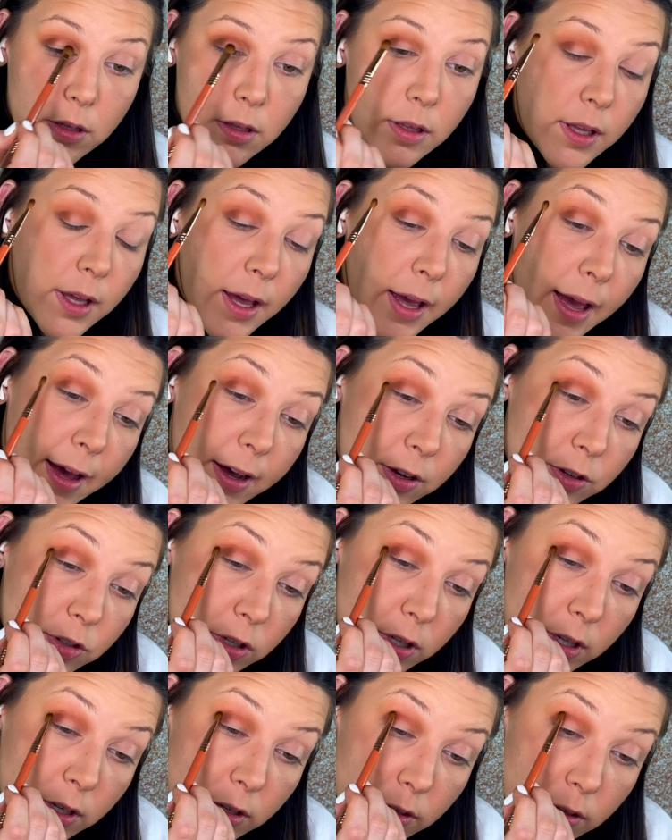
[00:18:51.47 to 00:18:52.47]
Like, I
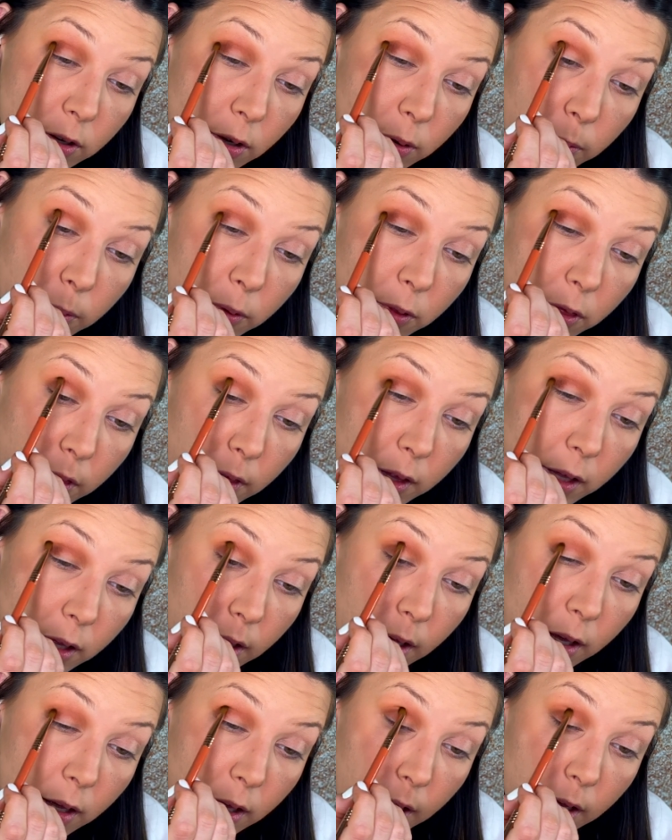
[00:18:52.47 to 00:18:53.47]
actually don't think
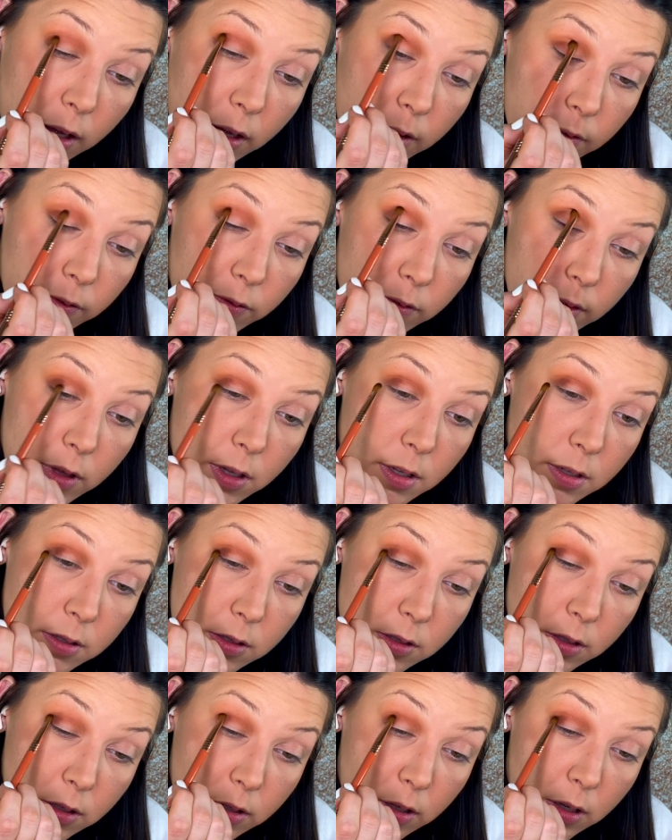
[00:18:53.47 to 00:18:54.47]
I have
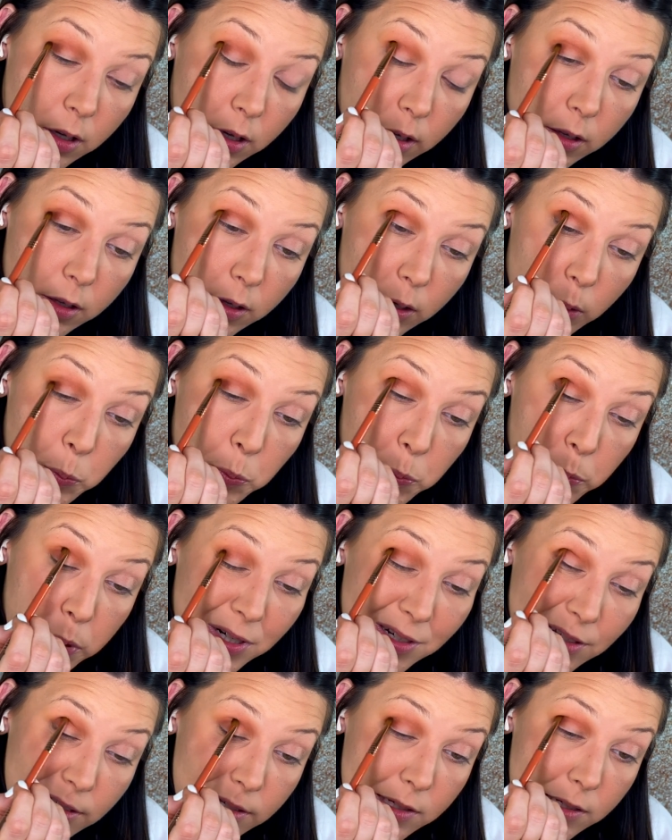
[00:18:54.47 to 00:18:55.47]
this color
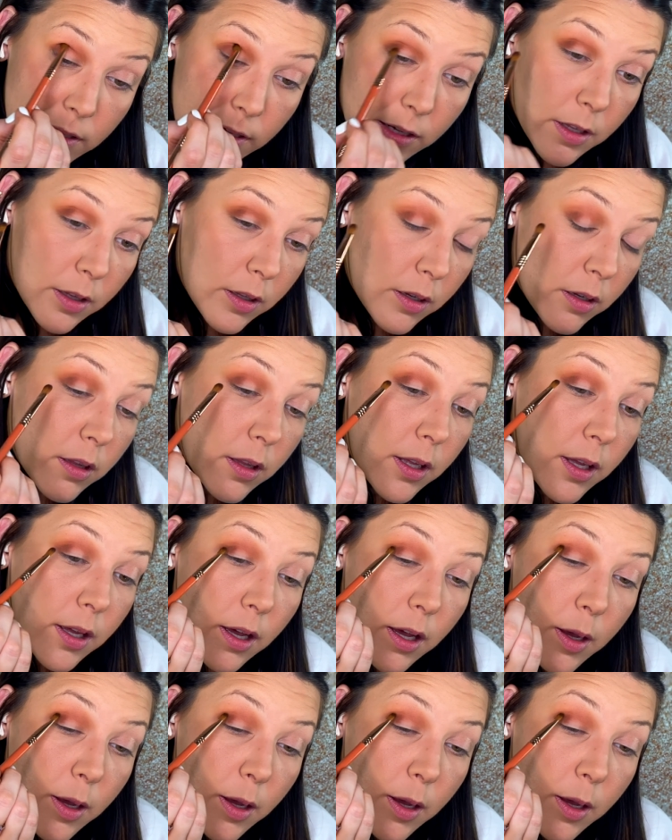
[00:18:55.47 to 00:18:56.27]
particularly.